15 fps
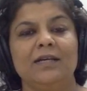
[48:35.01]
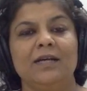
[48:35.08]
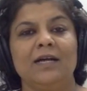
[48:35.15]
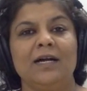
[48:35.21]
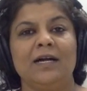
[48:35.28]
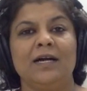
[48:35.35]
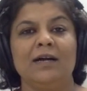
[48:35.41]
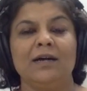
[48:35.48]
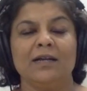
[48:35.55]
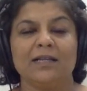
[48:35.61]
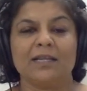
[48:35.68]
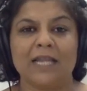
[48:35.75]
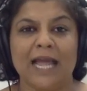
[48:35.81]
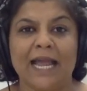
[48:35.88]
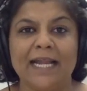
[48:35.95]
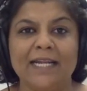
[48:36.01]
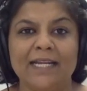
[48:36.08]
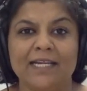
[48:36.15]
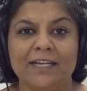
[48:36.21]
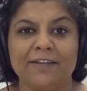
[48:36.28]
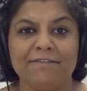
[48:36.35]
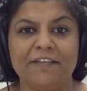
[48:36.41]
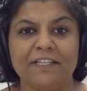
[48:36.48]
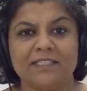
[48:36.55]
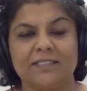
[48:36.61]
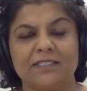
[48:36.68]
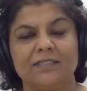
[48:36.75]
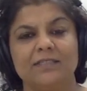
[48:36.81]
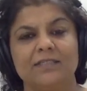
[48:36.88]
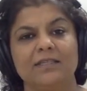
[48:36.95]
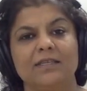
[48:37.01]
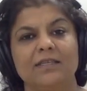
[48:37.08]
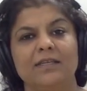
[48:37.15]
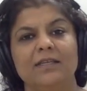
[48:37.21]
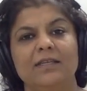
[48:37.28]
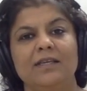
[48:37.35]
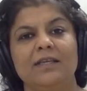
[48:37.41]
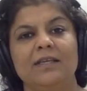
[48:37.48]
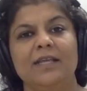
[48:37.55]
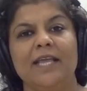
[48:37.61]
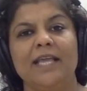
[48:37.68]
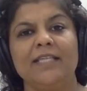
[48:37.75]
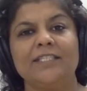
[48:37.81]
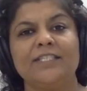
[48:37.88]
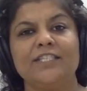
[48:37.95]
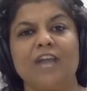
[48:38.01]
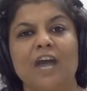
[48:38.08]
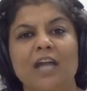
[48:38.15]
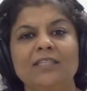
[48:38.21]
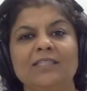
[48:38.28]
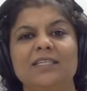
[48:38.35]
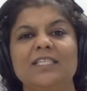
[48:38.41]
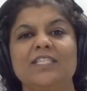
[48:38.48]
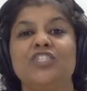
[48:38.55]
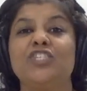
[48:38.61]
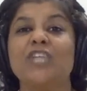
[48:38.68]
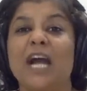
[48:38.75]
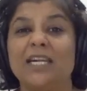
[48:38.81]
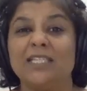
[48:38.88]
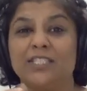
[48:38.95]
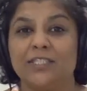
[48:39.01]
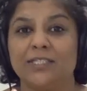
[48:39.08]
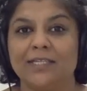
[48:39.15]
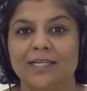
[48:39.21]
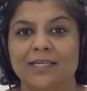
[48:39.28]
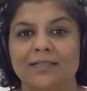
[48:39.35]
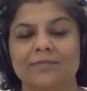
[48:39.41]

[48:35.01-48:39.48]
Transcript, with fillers: Uh, Clyde Griffiths is not judged.